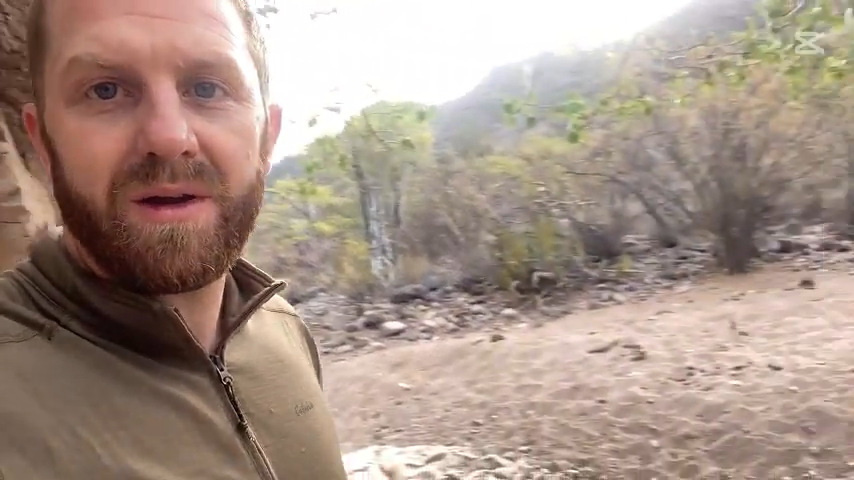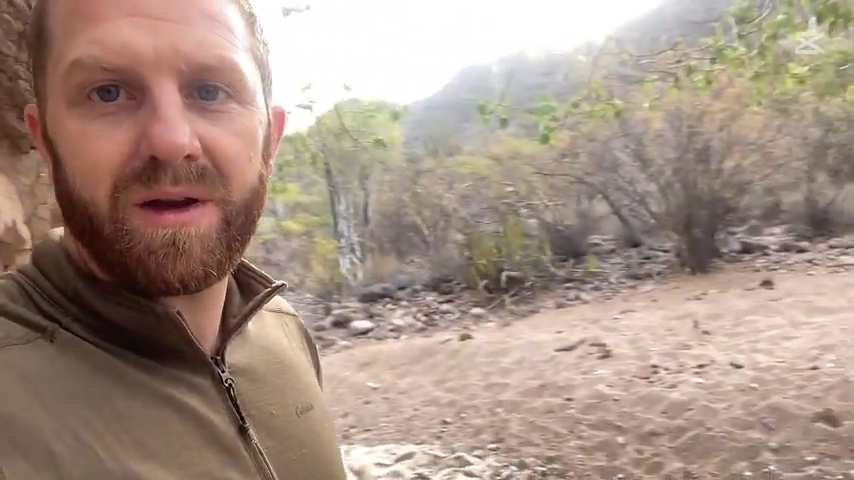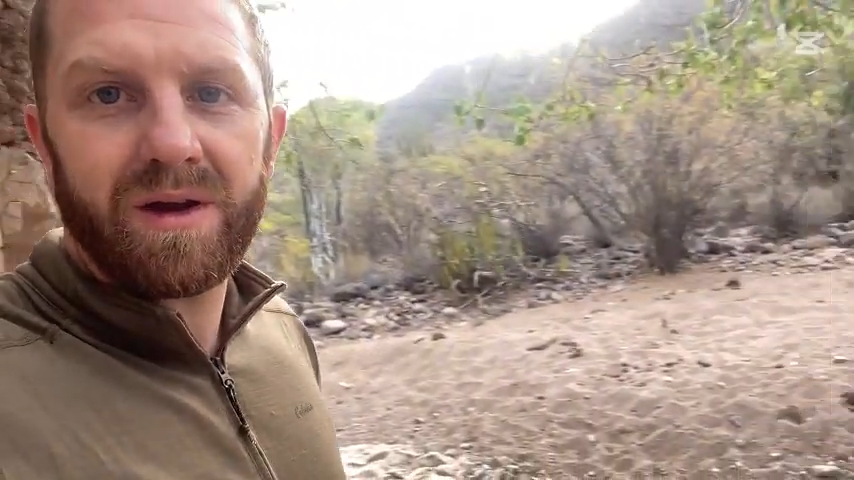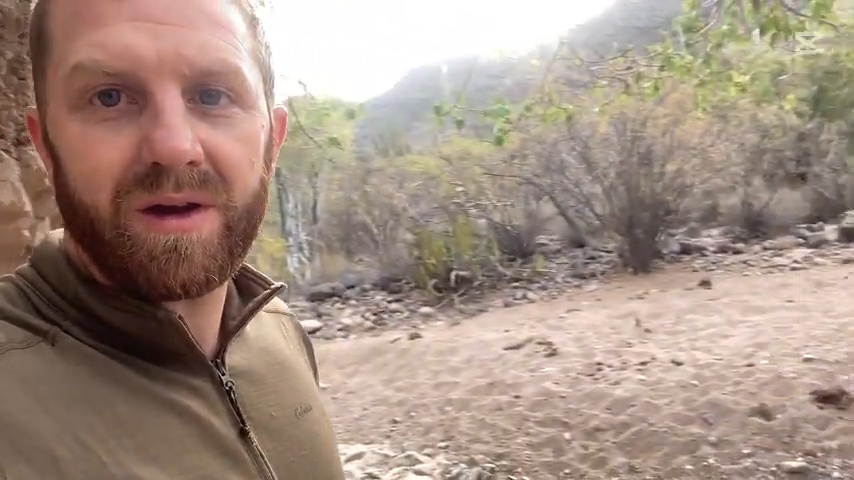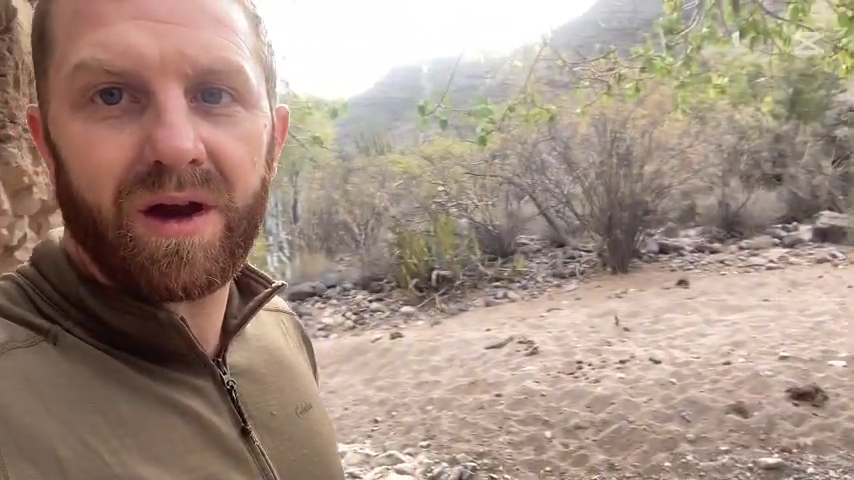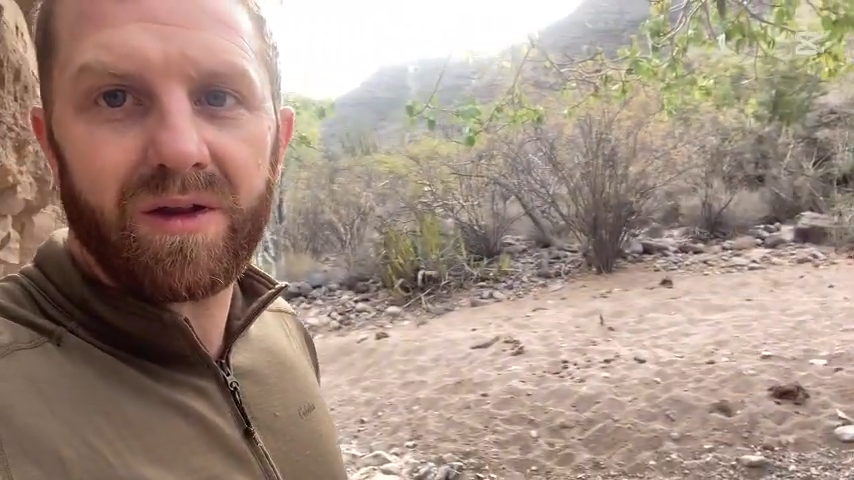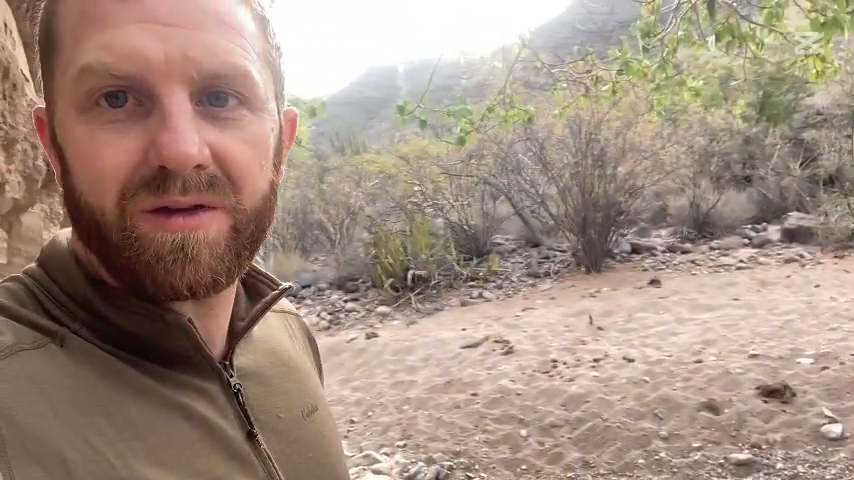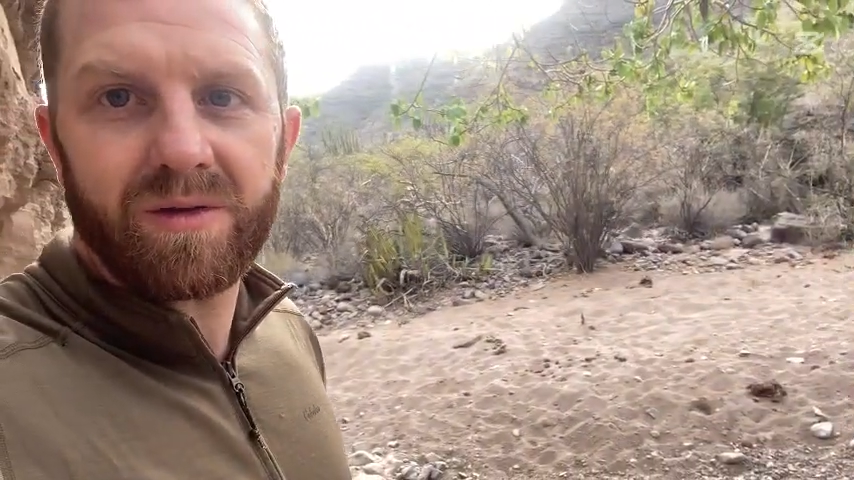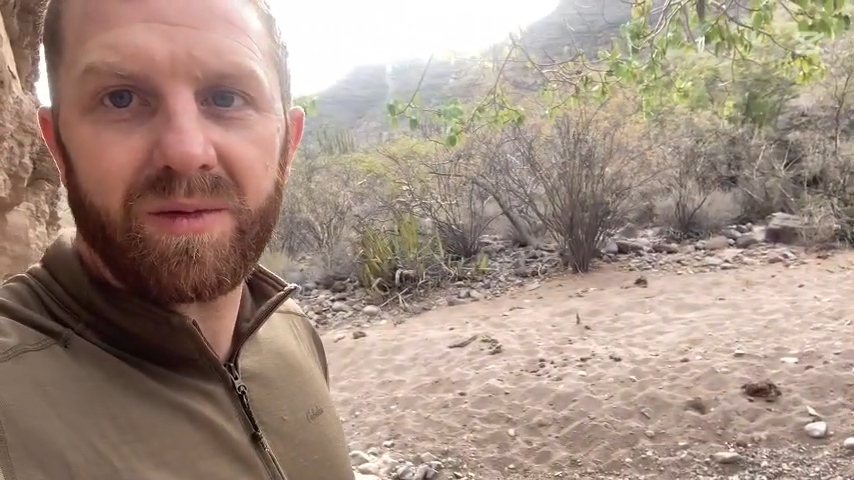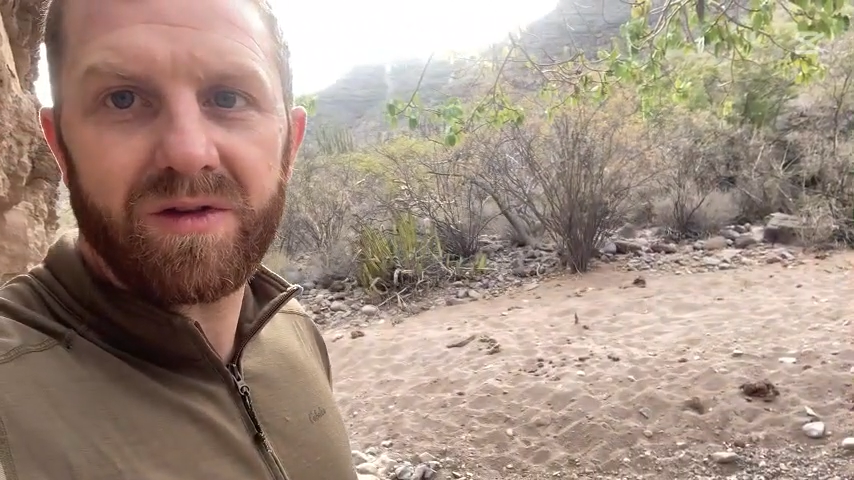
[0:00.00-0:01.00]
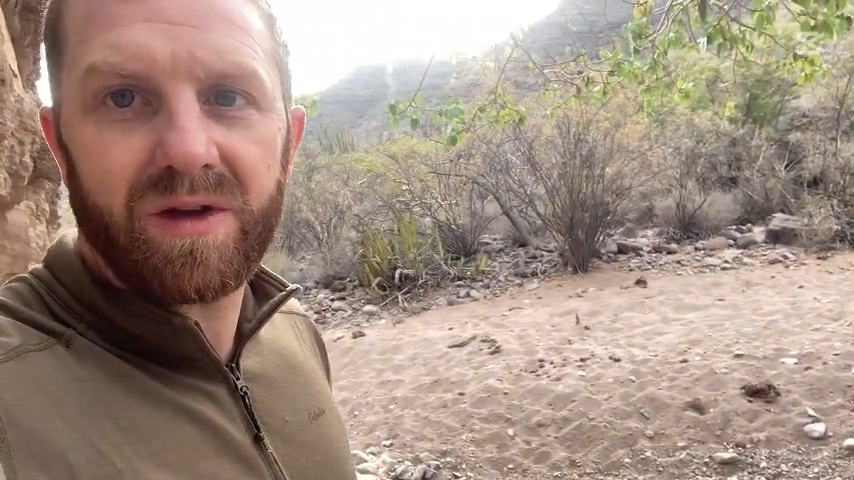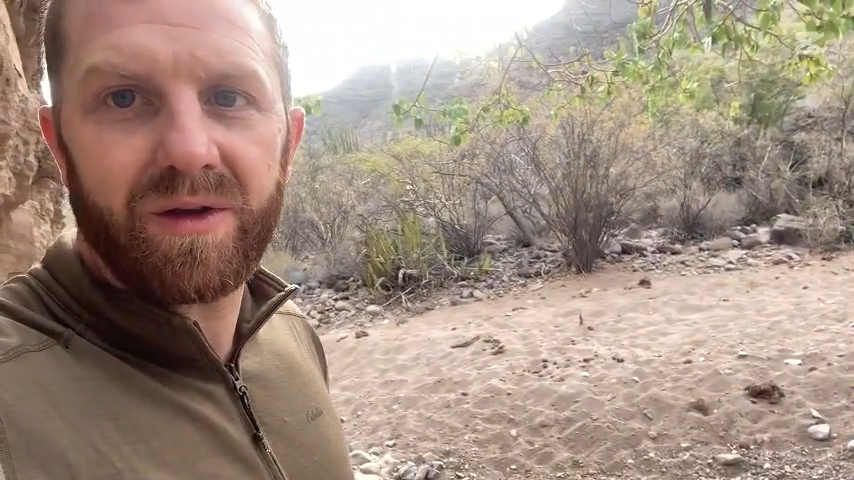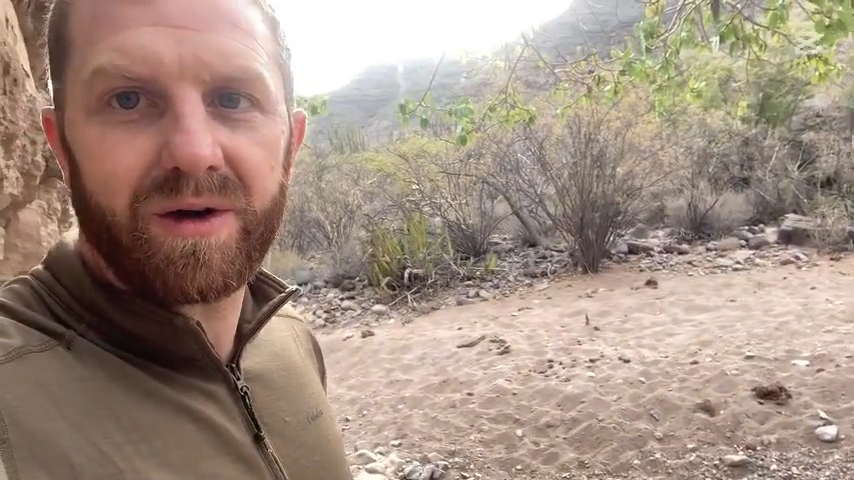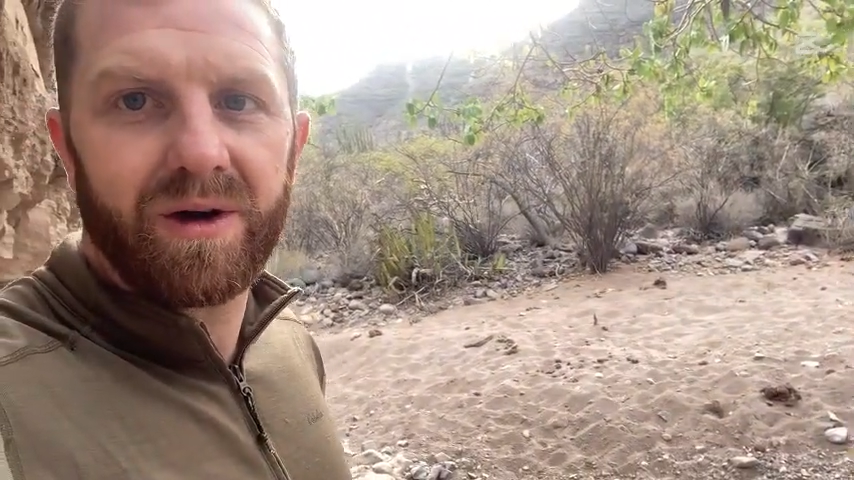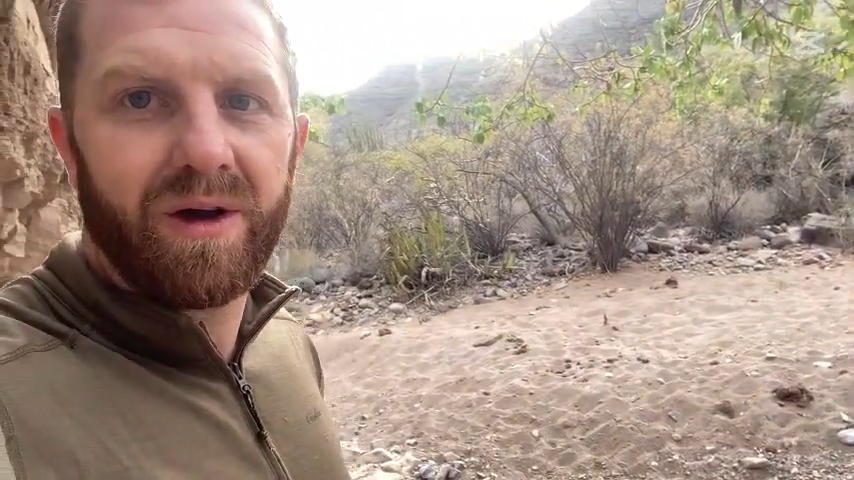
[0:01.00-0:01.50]
Now you got some of these
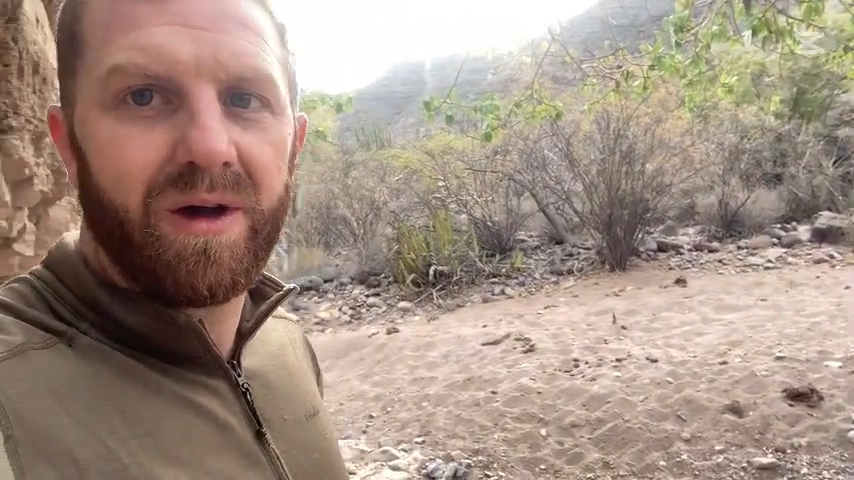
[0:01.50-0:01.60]
other